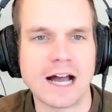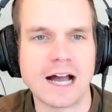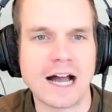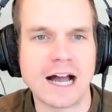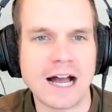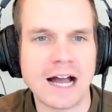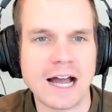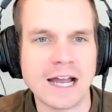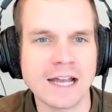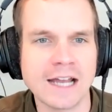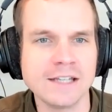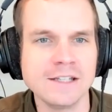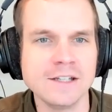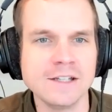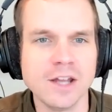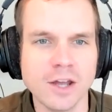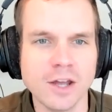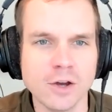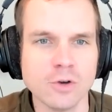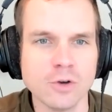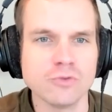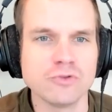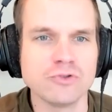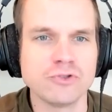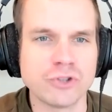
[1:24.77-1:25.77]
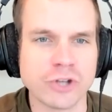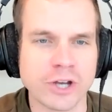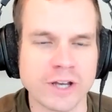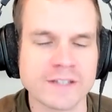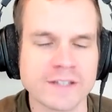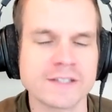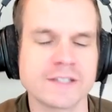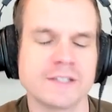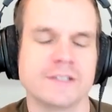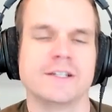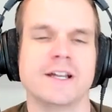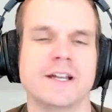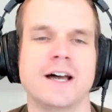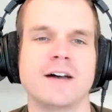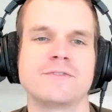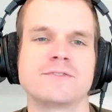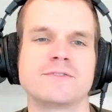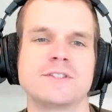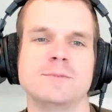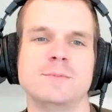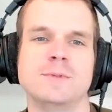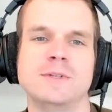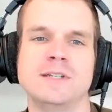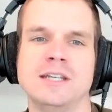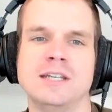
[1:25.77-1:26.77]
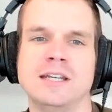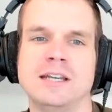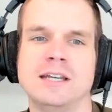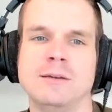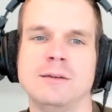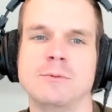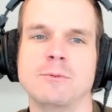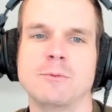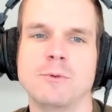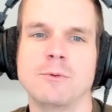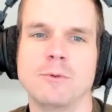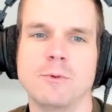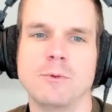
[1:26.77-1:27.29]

I know just enough to be